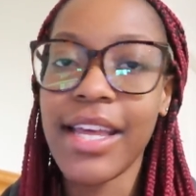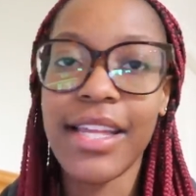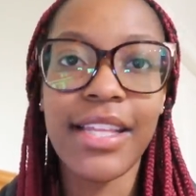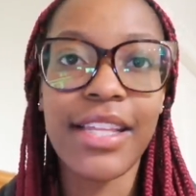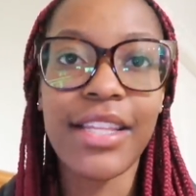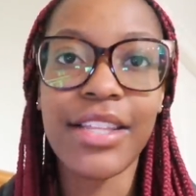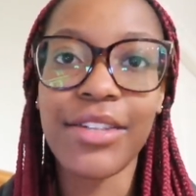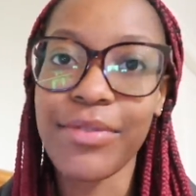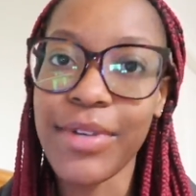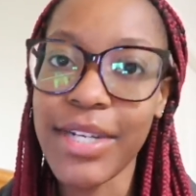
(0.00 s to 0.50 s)
and
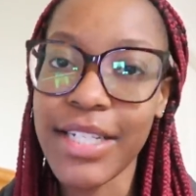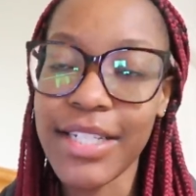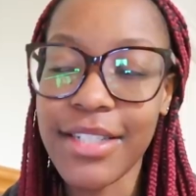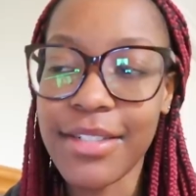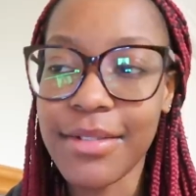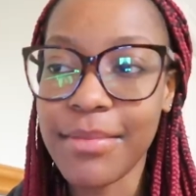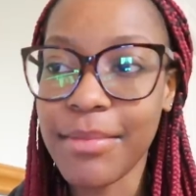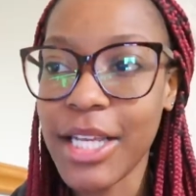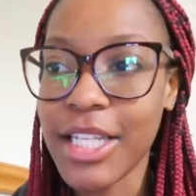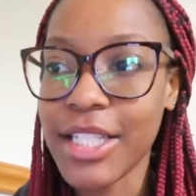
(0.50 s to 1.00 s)
then the rest
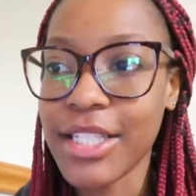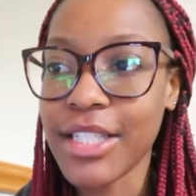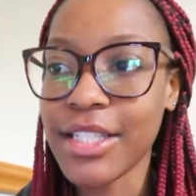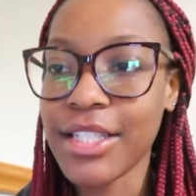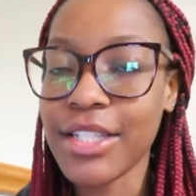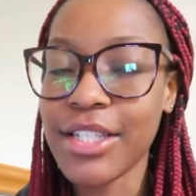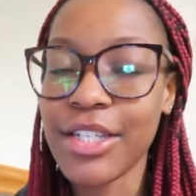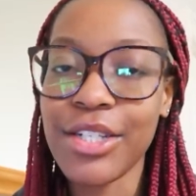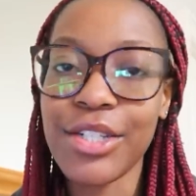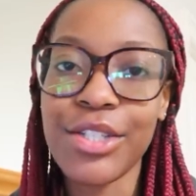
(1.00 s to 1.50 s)
is my
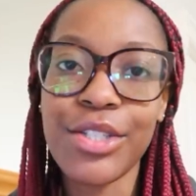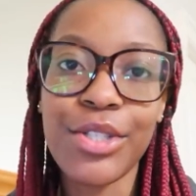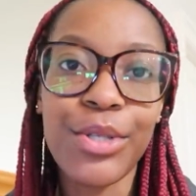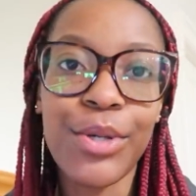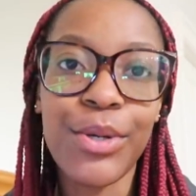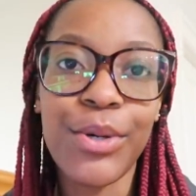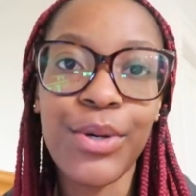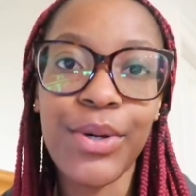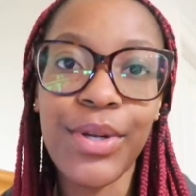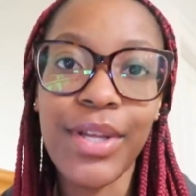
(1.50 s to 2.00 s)
sister
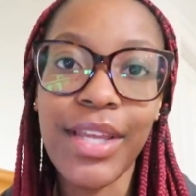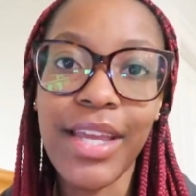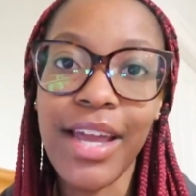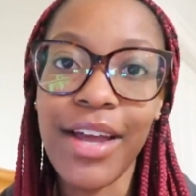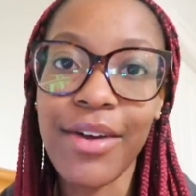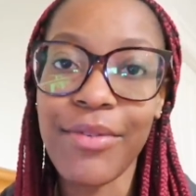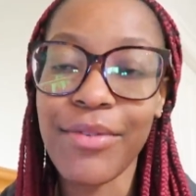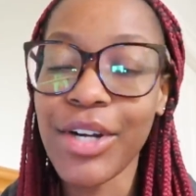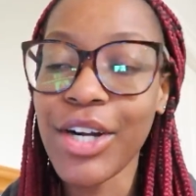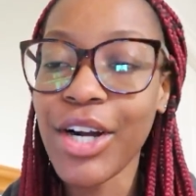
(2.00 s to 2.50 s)
so
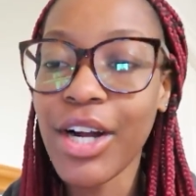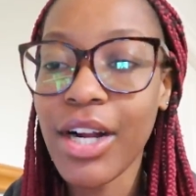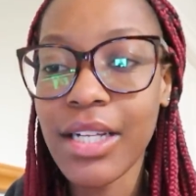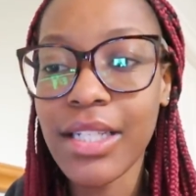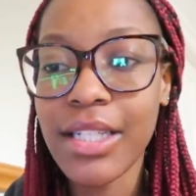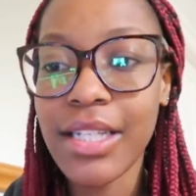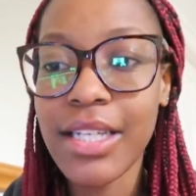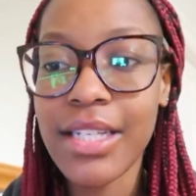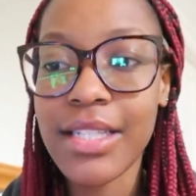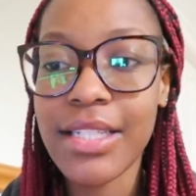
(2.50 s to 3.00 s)
yeah
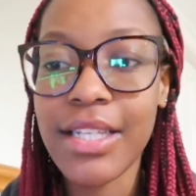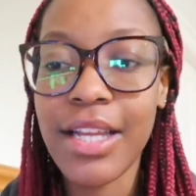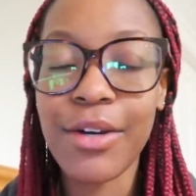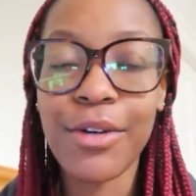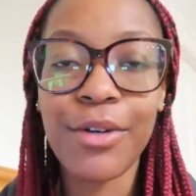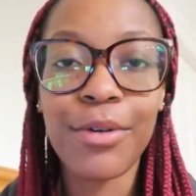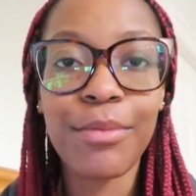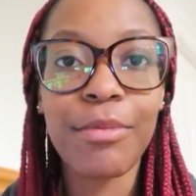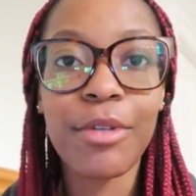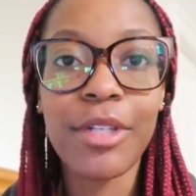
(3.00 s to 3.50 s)
regardless I
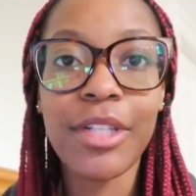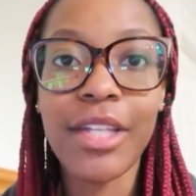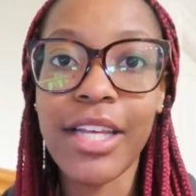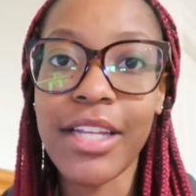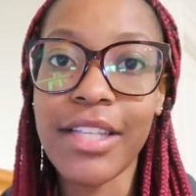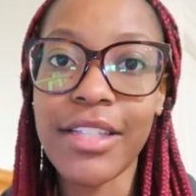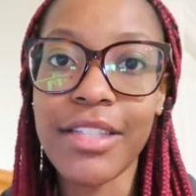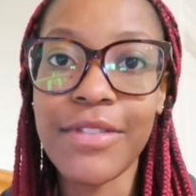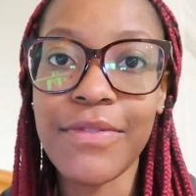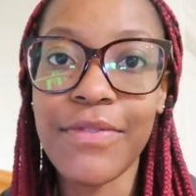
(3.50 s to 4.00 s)
hope you
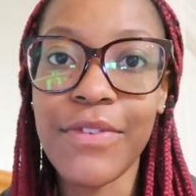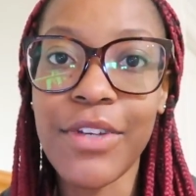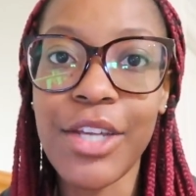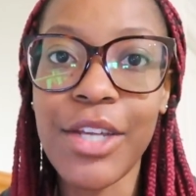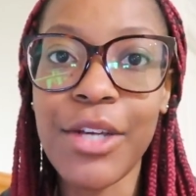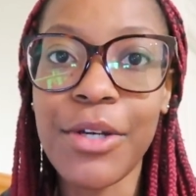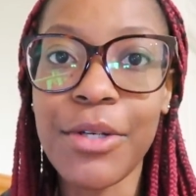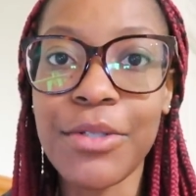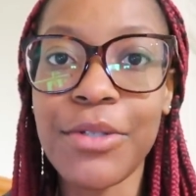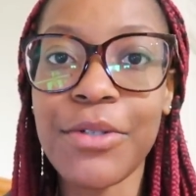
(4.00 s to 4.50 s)
like this
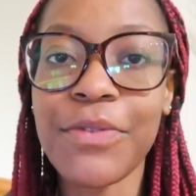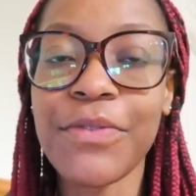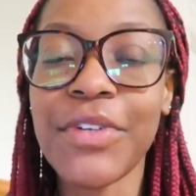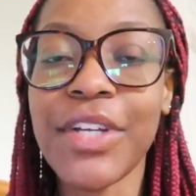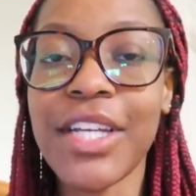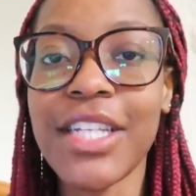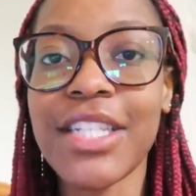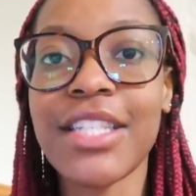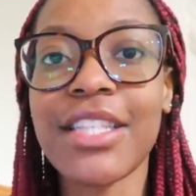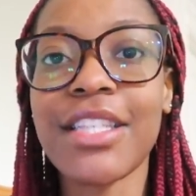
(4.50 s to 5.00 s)
video don't
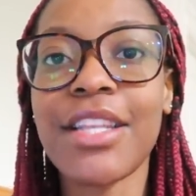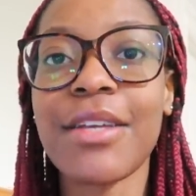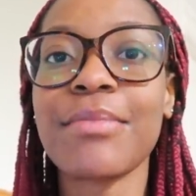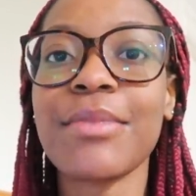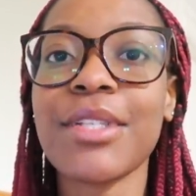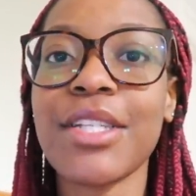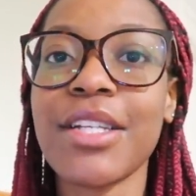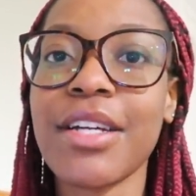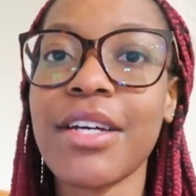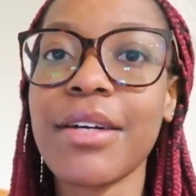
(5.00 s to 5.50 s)
forget to
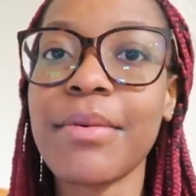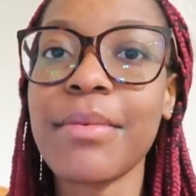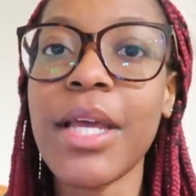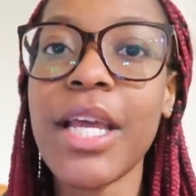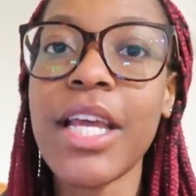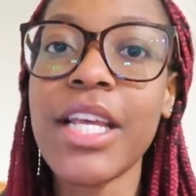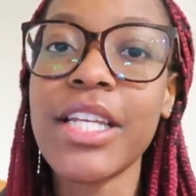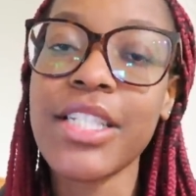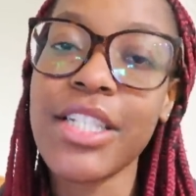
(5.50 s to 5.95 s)
thumbs it up